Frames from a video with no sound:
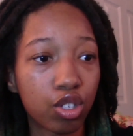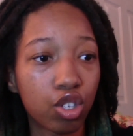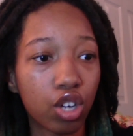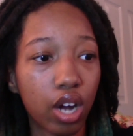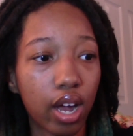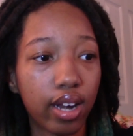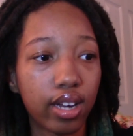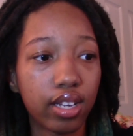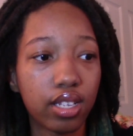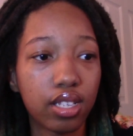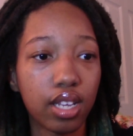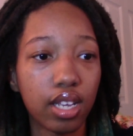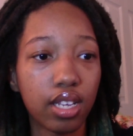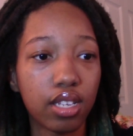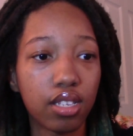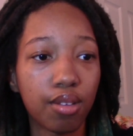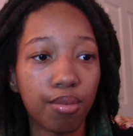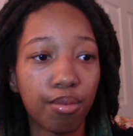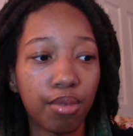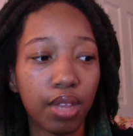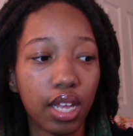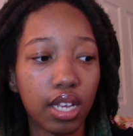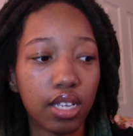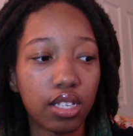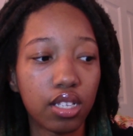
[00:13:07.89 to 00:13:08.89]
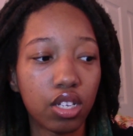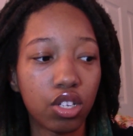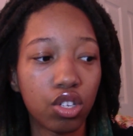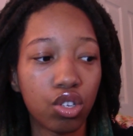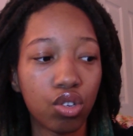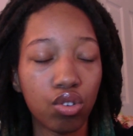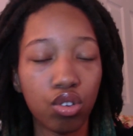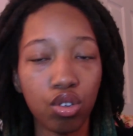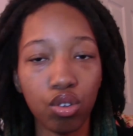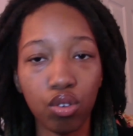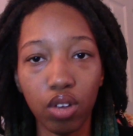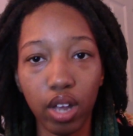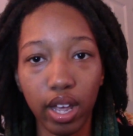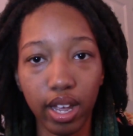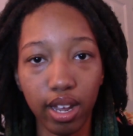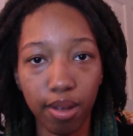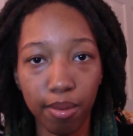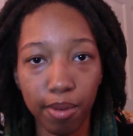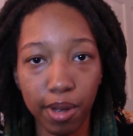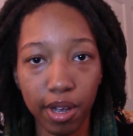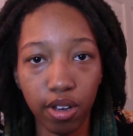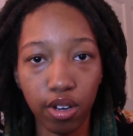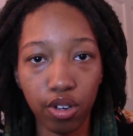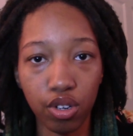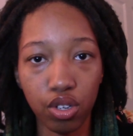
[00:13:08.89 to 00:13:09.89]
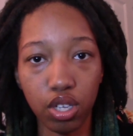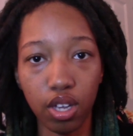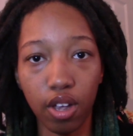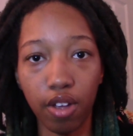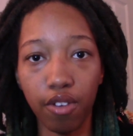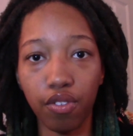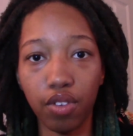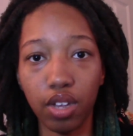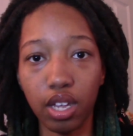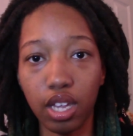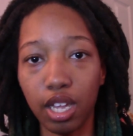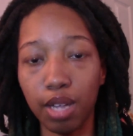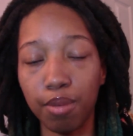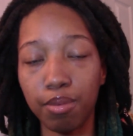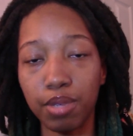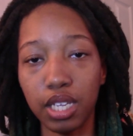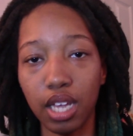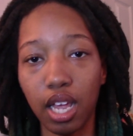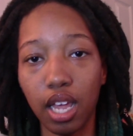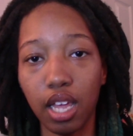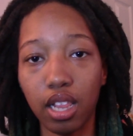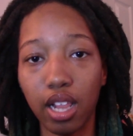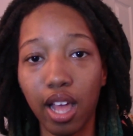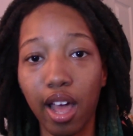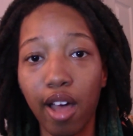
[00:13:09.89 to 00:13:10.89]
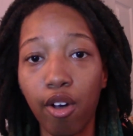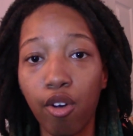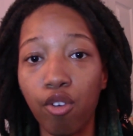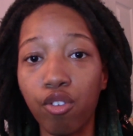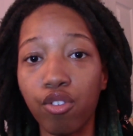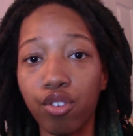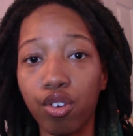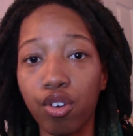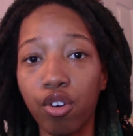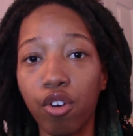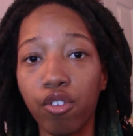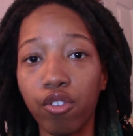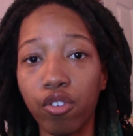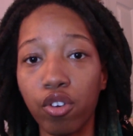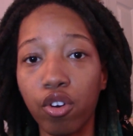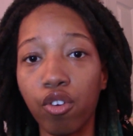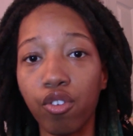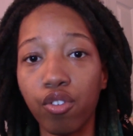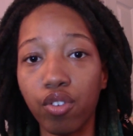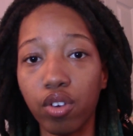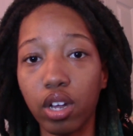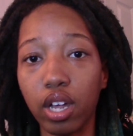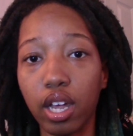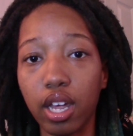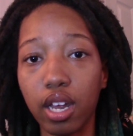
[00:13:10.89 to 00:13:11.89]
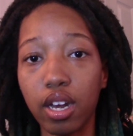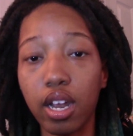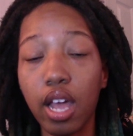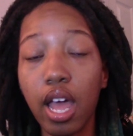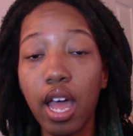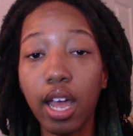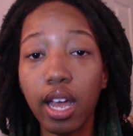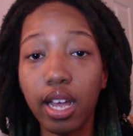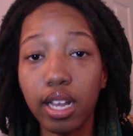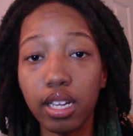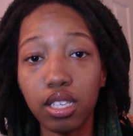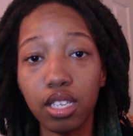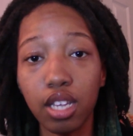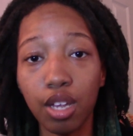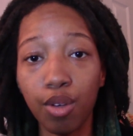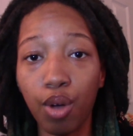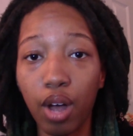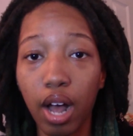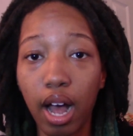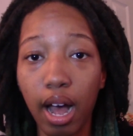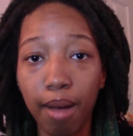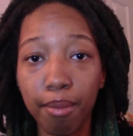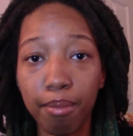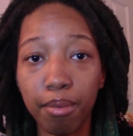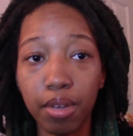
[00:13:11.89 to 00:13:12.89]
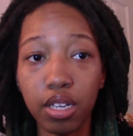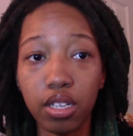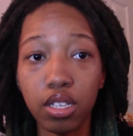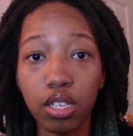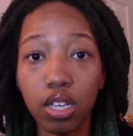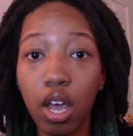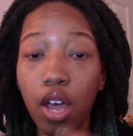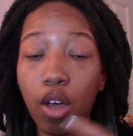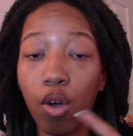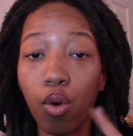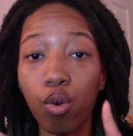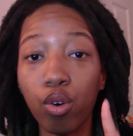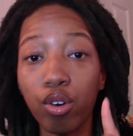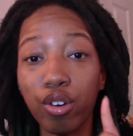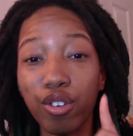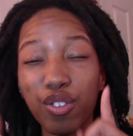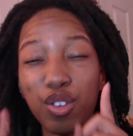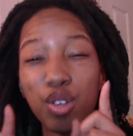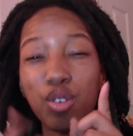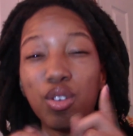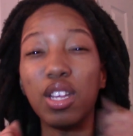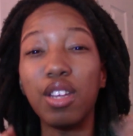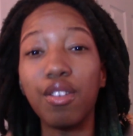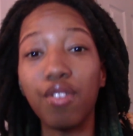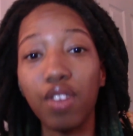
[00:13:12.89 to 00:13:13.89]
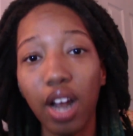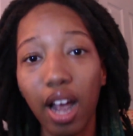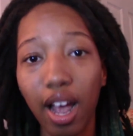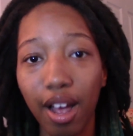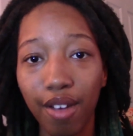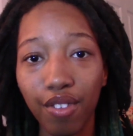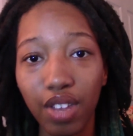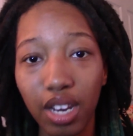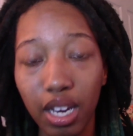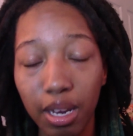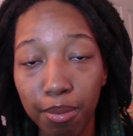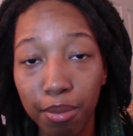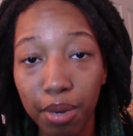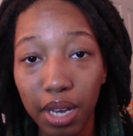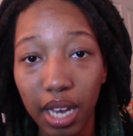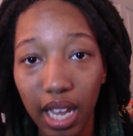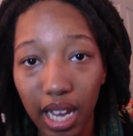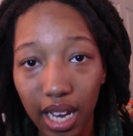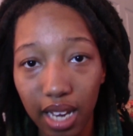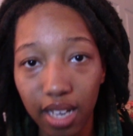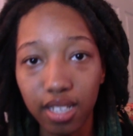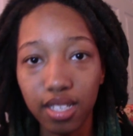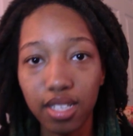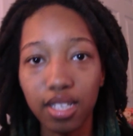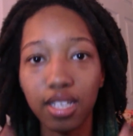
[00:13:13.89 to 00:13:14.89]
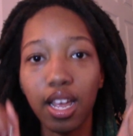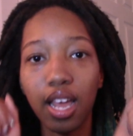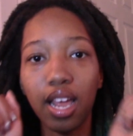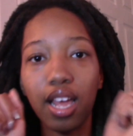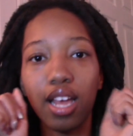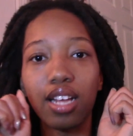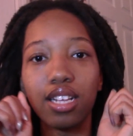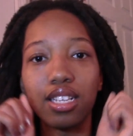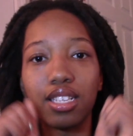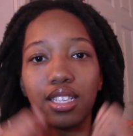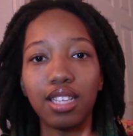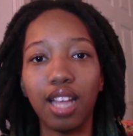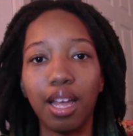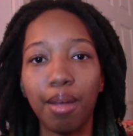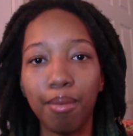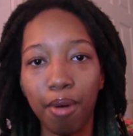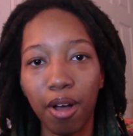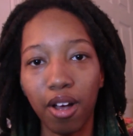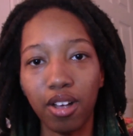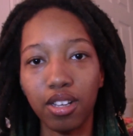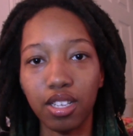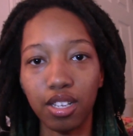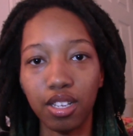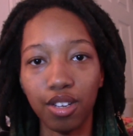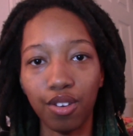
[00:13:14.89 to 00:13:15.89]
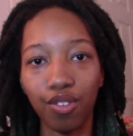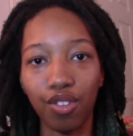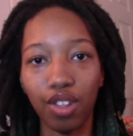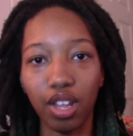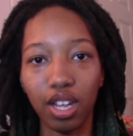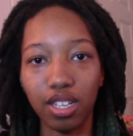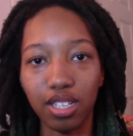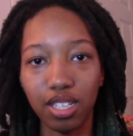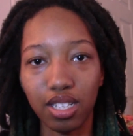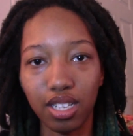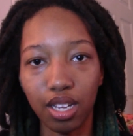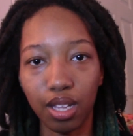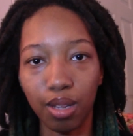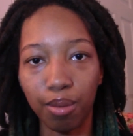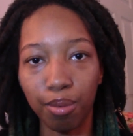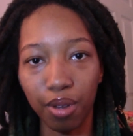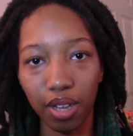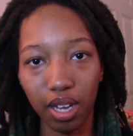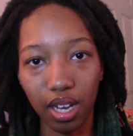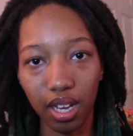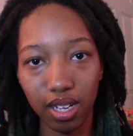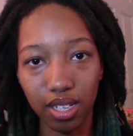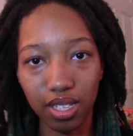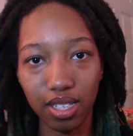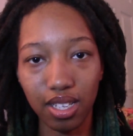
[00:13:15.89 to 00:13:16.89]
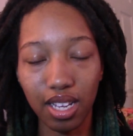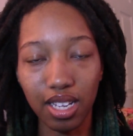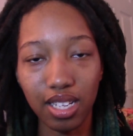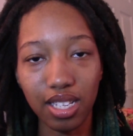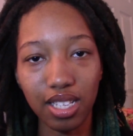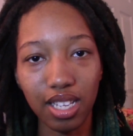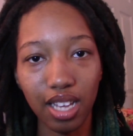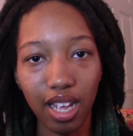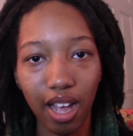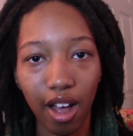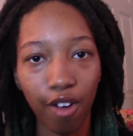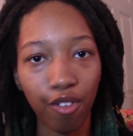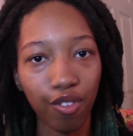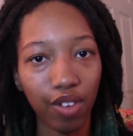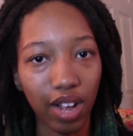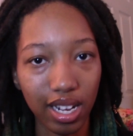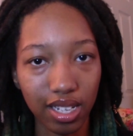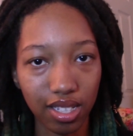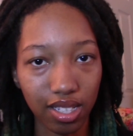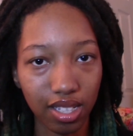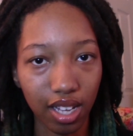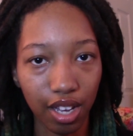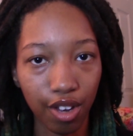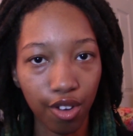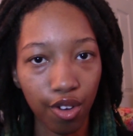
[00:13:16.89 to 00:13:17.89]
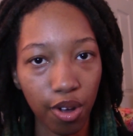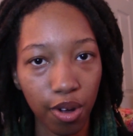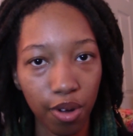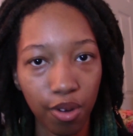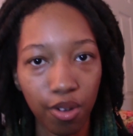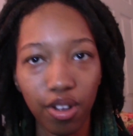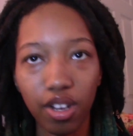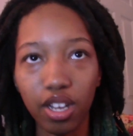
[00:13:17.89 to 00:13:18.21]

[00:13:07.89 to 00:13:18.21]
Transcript: Try to say some things that you do like about yourself and keep saying that over and over and over again and see what happens. Or if you even have any plants, say positive things to the plants and see how fast they grow.